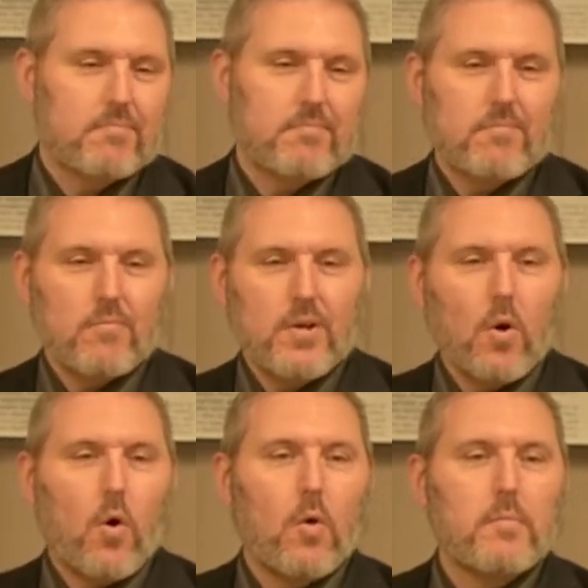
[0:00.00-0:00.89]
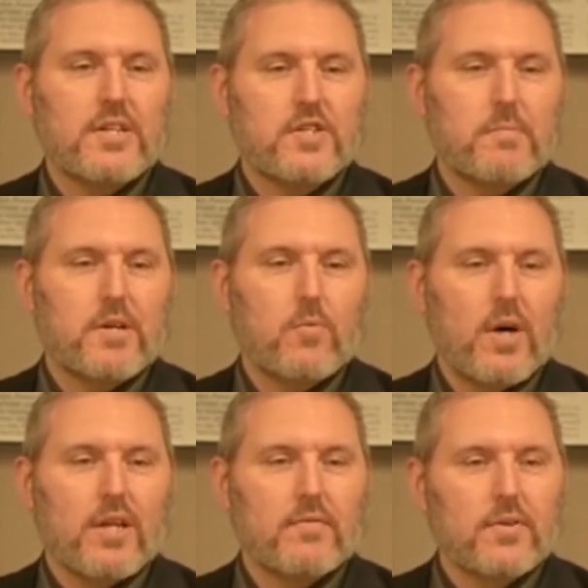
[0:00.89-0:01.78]
when all men speak
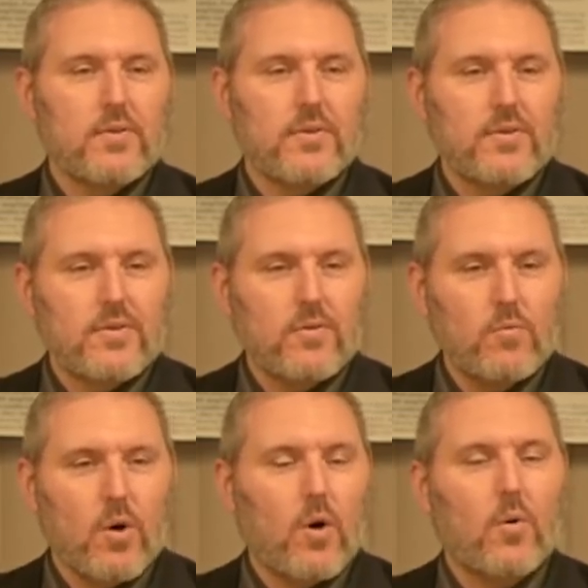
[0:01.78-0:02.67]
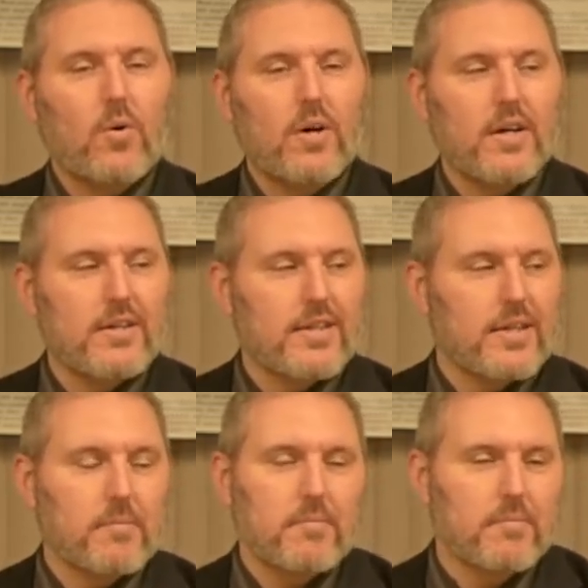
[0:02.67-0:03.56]
well of you woe unto
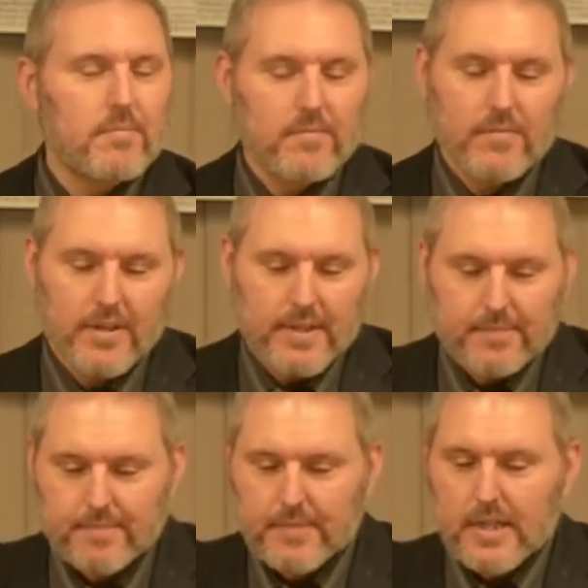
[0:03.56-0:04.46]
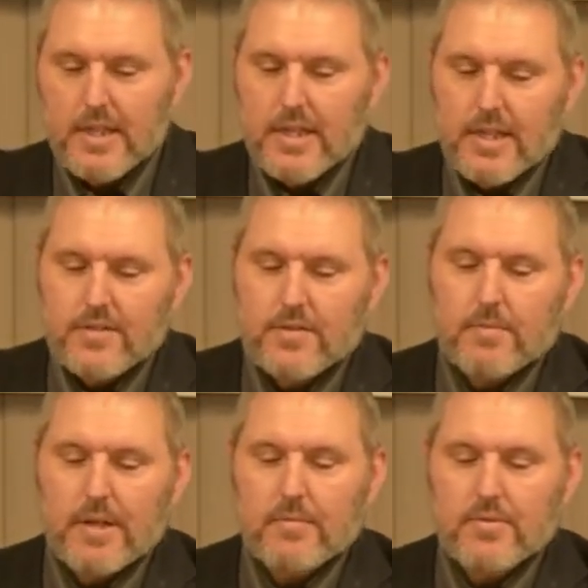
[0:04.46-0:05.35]
them right the
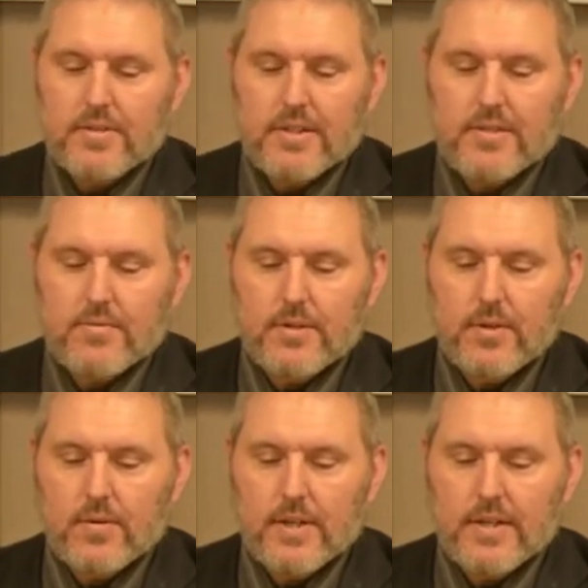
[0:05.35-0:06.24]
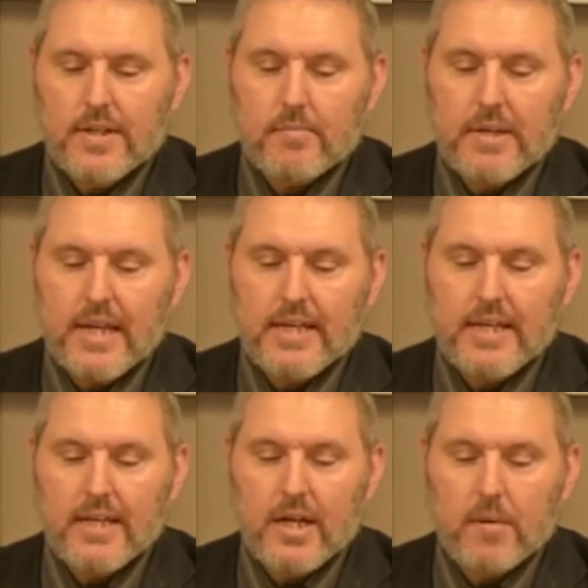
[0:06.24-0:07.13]
bible says we know that then began he
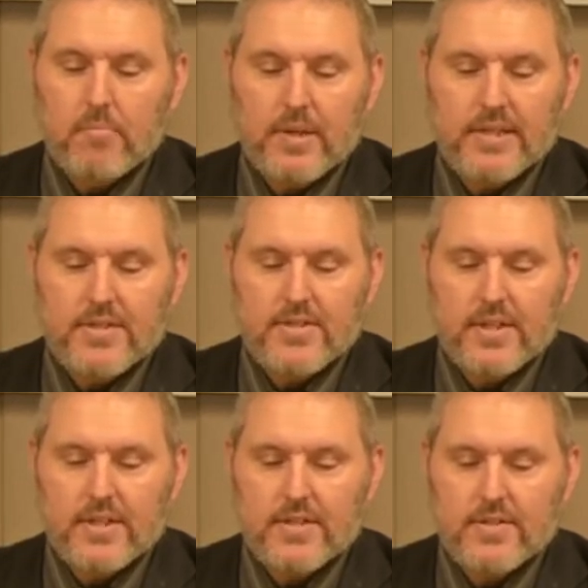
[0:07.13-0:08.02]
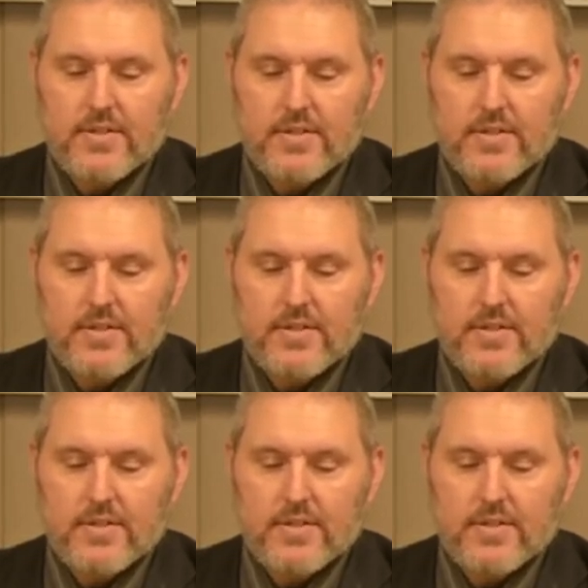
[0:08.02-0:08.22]
to upbraid the cities